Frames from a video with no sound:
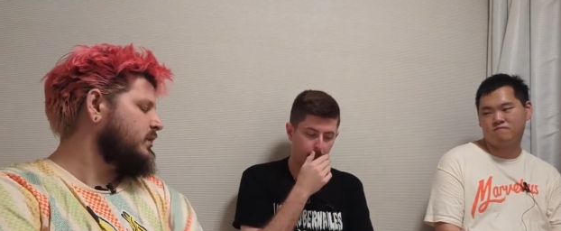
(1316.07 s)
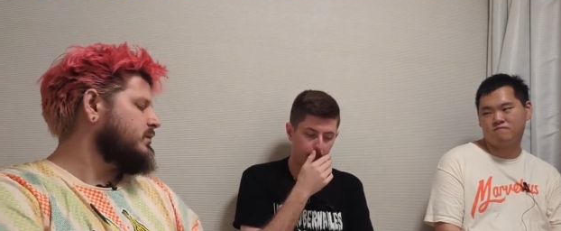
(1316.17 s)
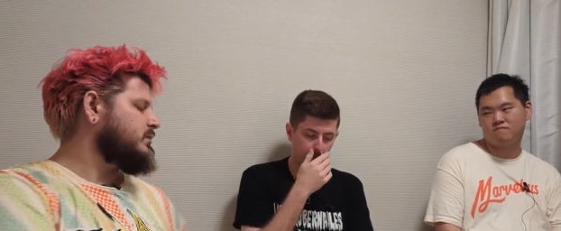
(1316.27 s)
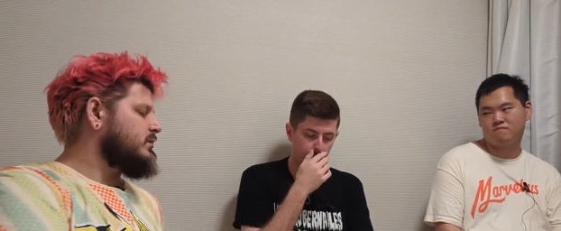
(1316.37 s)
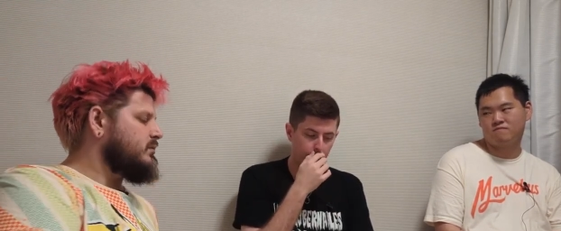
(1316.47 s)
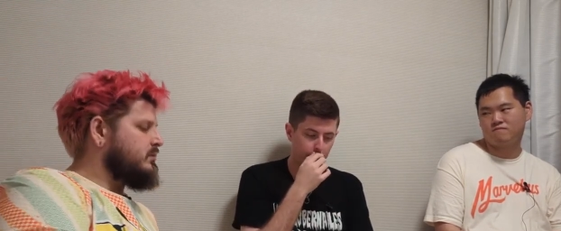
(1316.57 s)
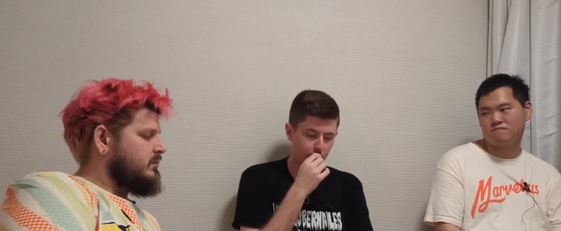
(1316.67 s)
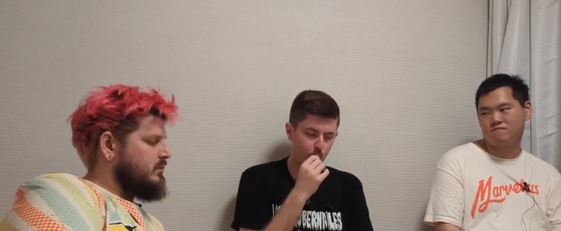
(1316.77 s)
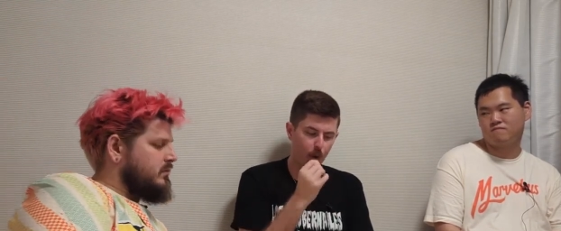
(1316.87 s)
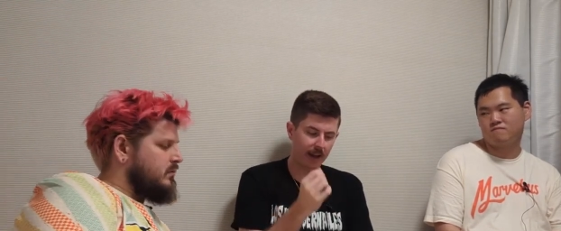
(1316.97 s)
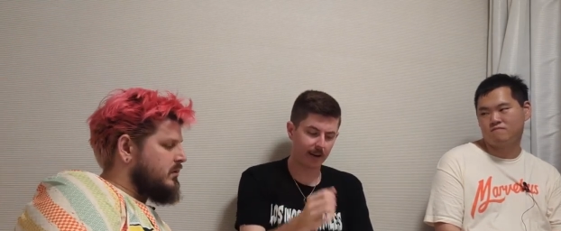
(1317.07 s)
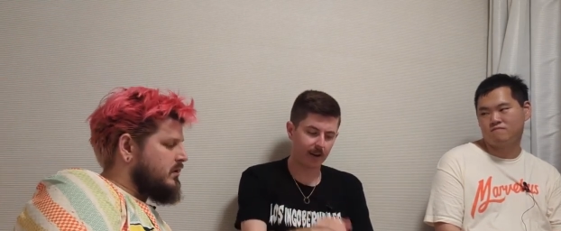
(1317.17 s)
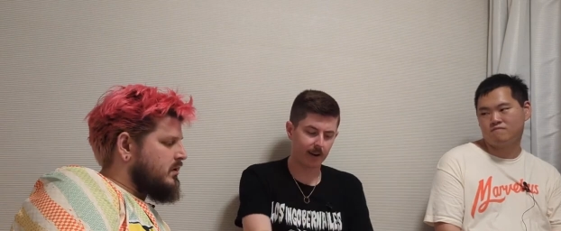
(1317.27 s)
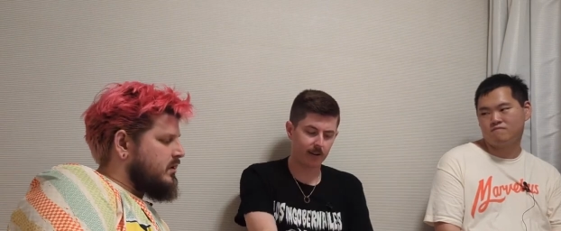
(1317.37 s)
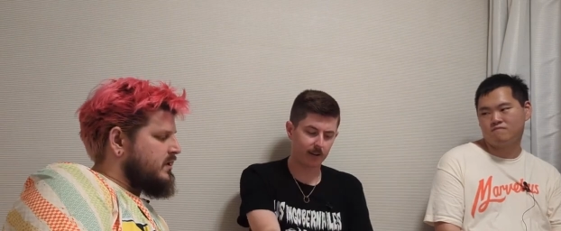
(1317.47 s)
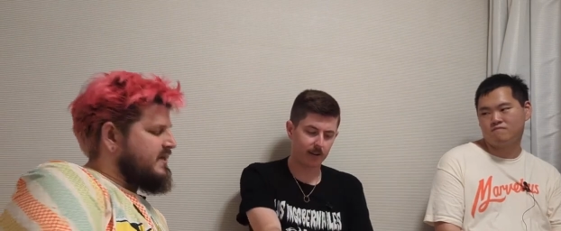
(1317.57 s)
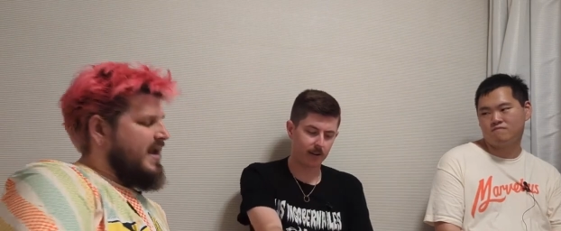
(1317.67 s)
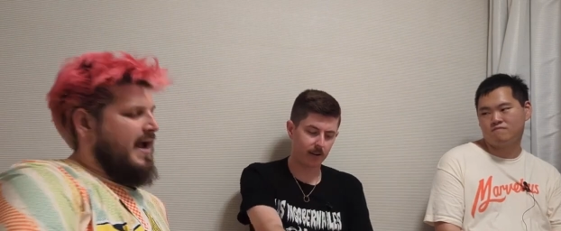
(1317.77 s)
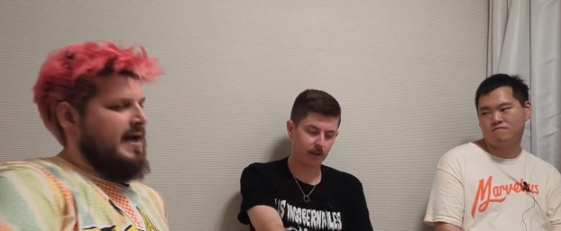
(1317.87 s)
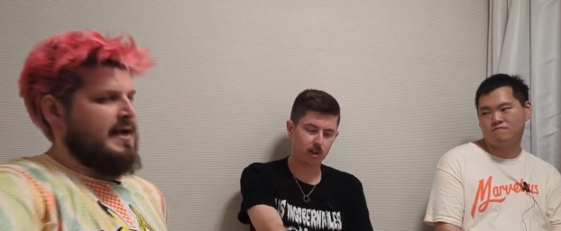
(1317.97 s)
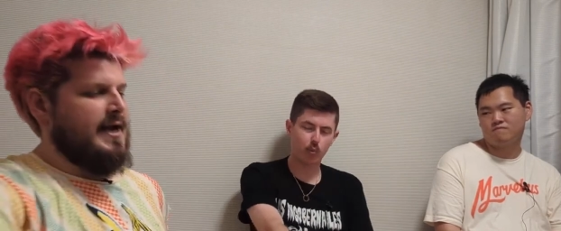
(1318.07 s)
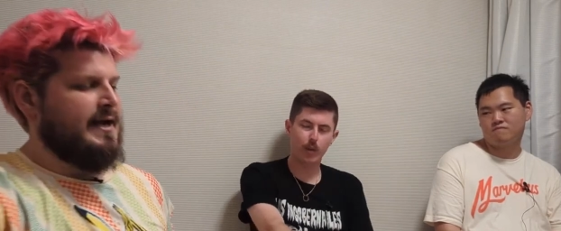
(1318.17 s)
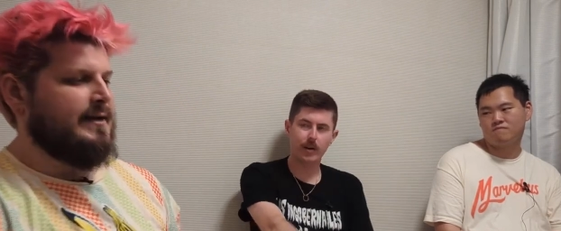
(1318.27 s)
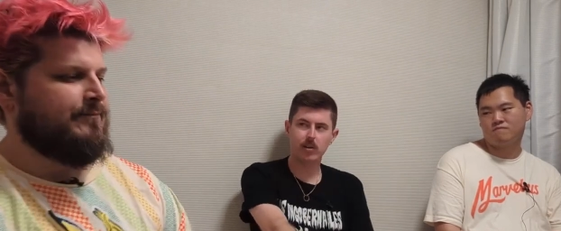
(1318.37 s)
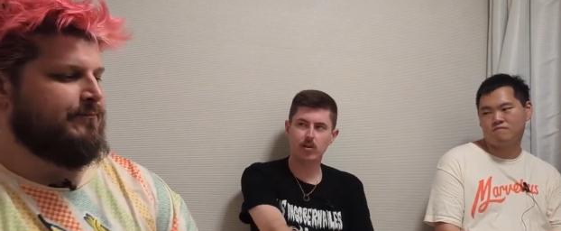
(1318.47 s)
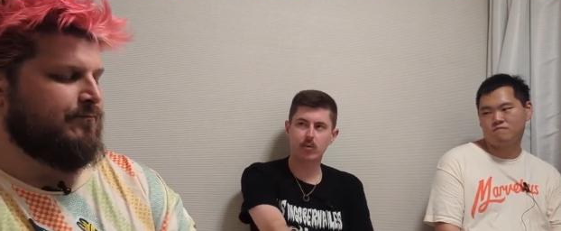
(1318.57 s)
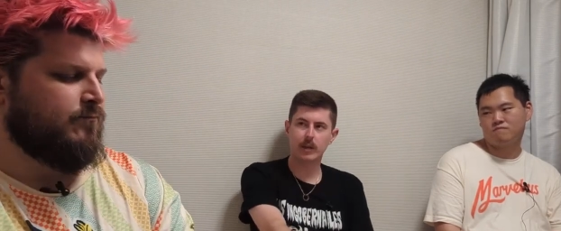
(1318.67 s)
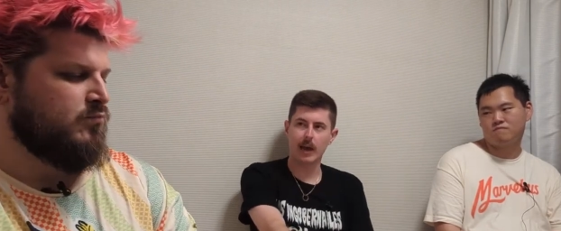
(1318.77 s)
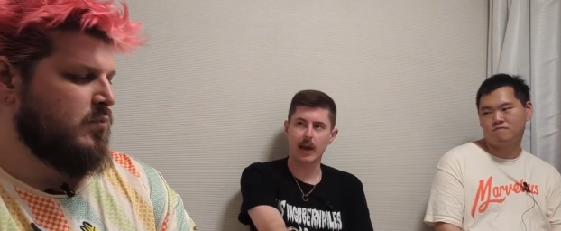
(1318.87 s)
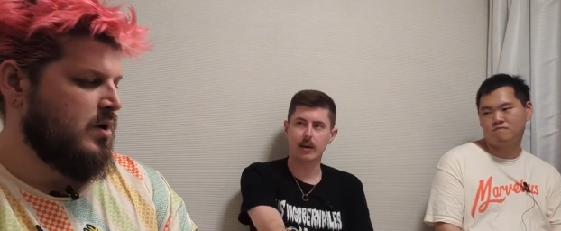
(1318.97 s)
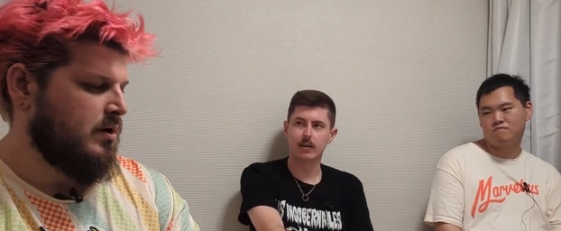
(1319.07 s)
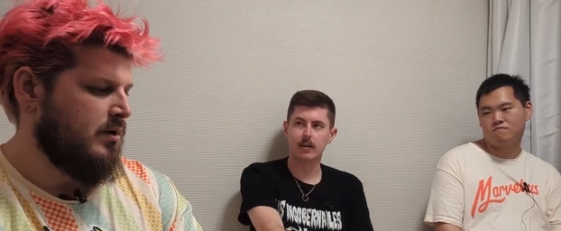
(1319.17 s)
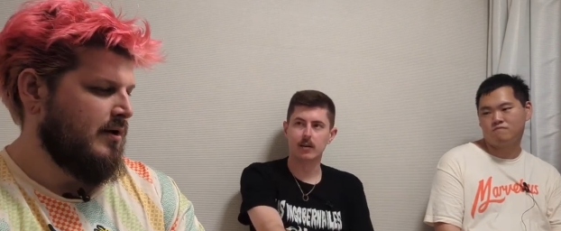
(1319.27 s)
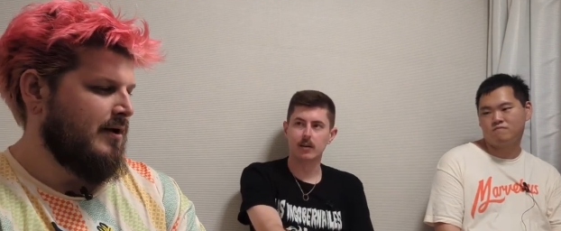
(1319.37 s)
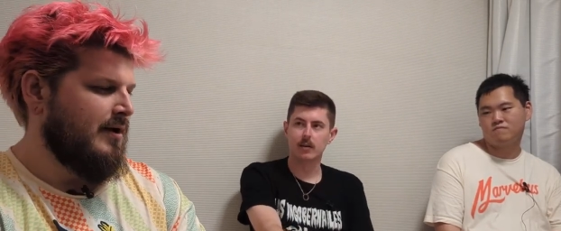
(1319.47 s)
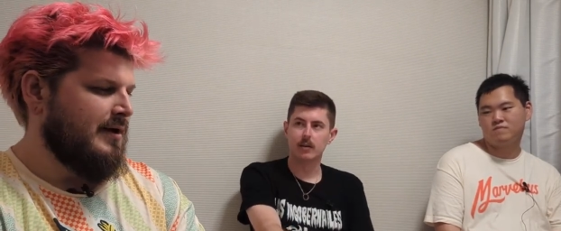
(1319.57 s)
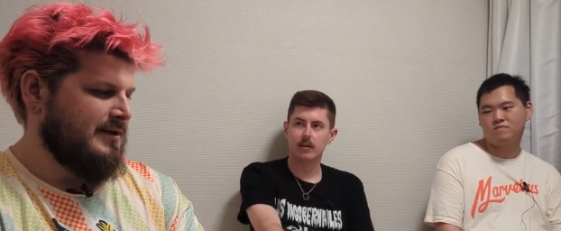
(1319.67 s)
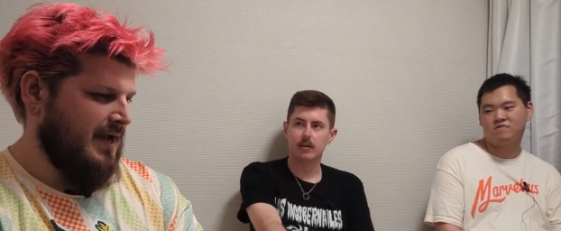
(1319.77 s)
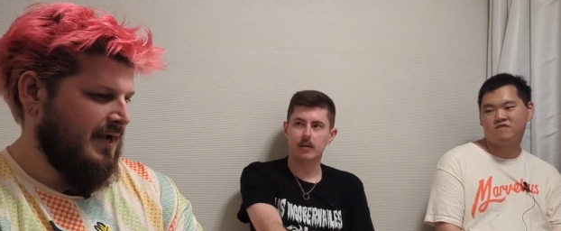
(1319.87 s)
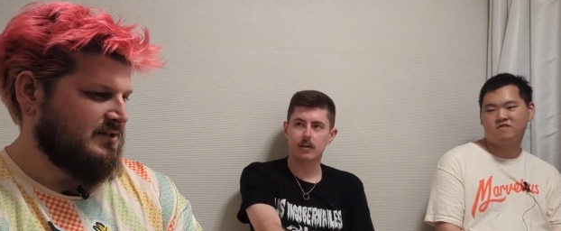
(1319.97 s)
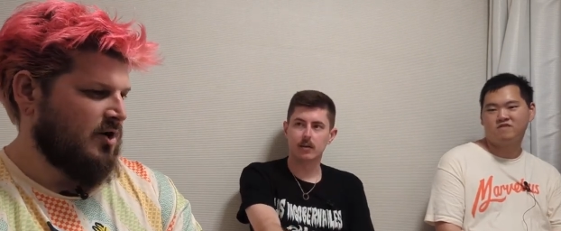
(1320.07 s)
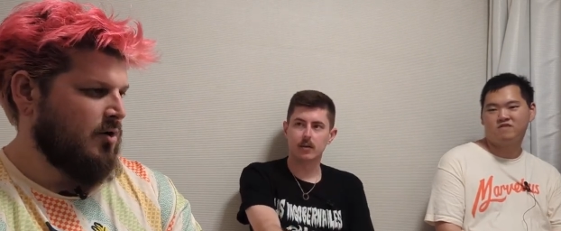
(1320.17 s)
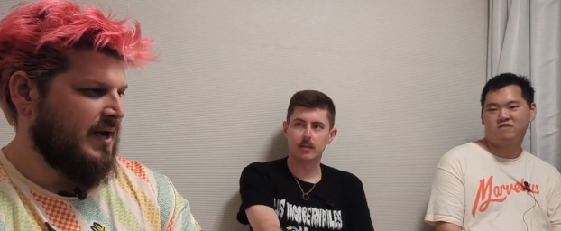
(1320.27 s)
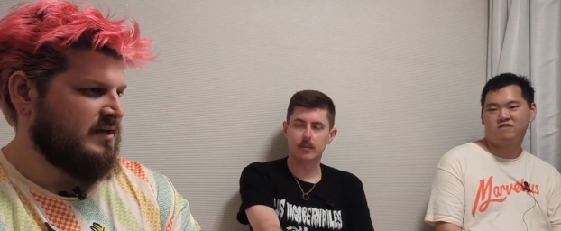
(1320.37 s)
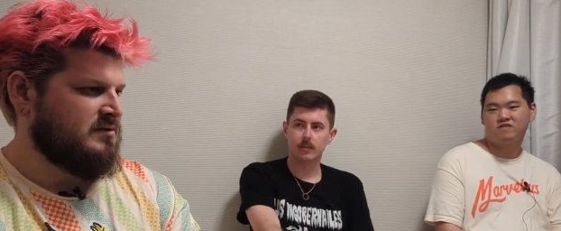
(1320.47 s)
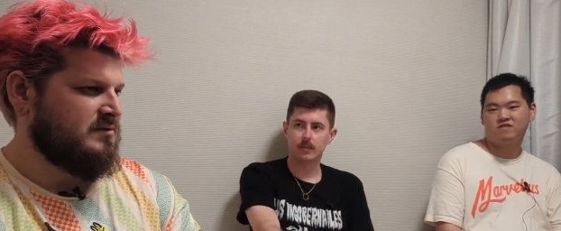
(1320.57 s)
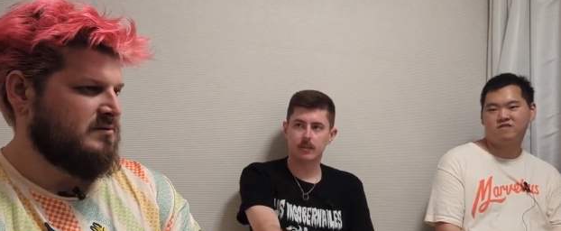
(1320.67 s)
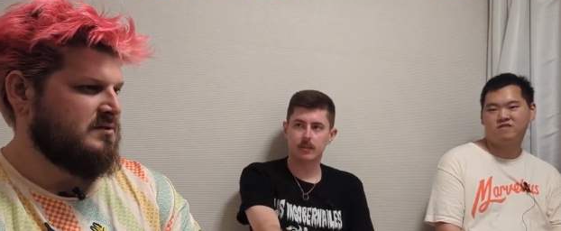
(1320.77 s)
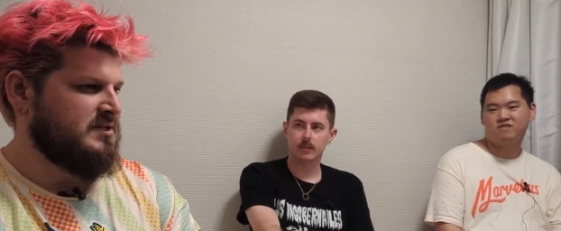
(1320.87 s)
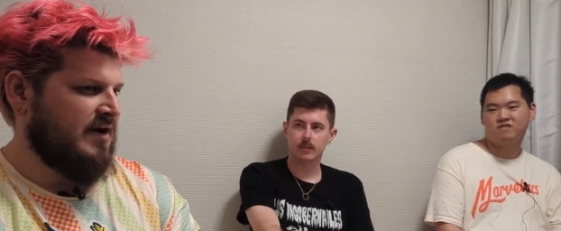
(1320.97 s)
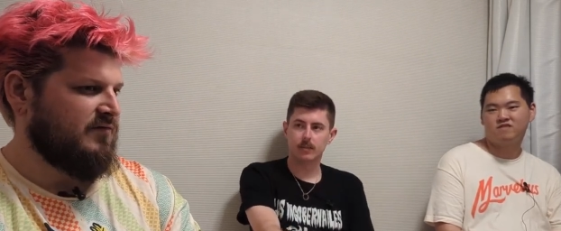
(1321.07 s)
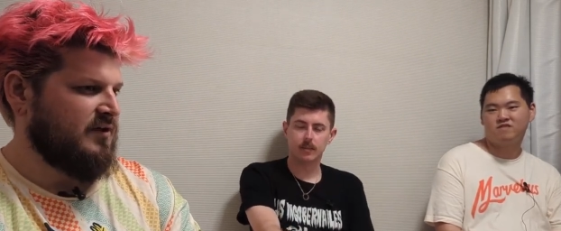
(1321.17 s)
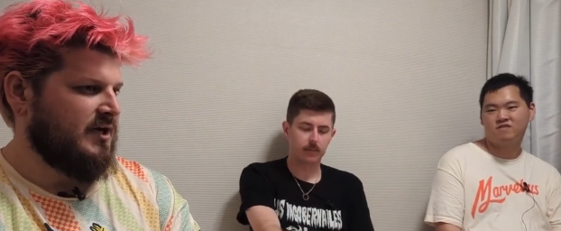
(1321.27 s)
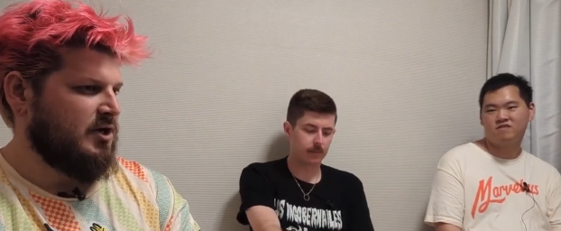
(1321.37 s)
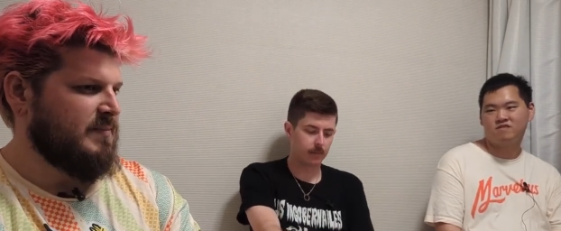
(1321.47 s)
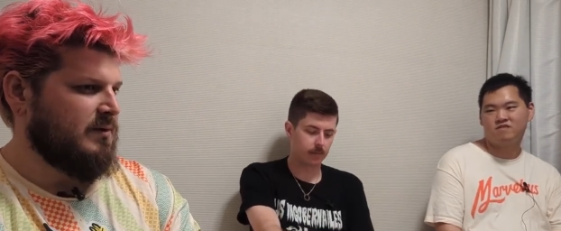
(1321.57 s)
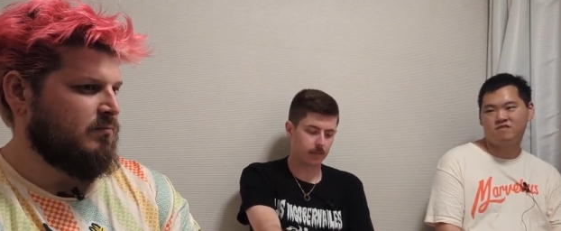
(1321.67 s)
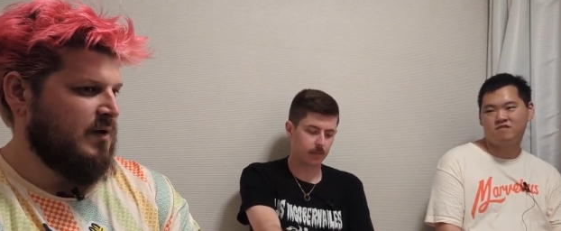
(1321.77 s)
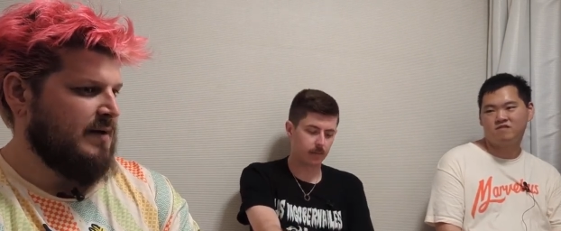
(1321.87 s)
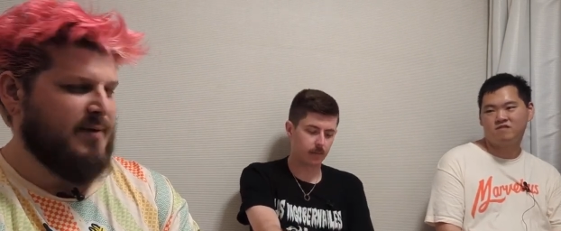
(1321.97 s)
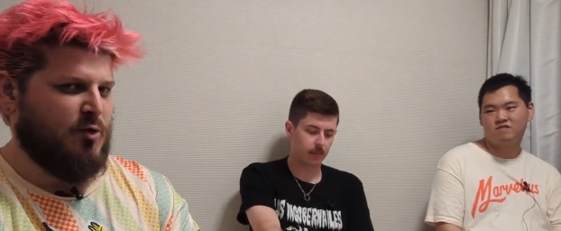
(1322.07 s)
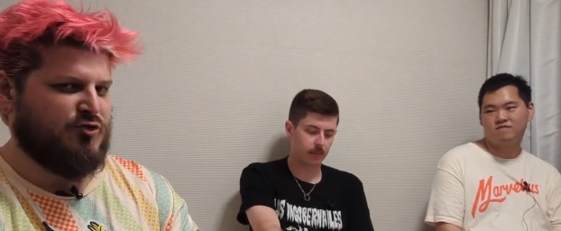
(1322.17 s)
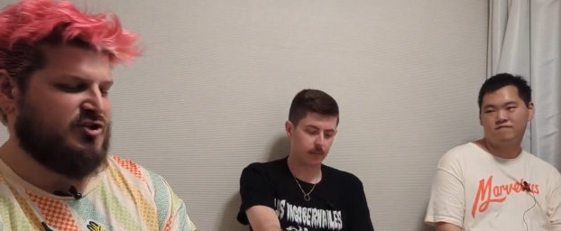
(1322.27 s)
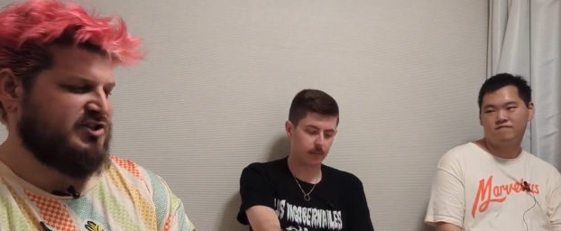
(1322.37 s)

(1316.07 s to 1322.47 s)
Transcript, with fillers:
Speaker 1: it? Yeah, it's a when. Yeah, it's a when you can. Yeah, so it's definitely going to be weird, but also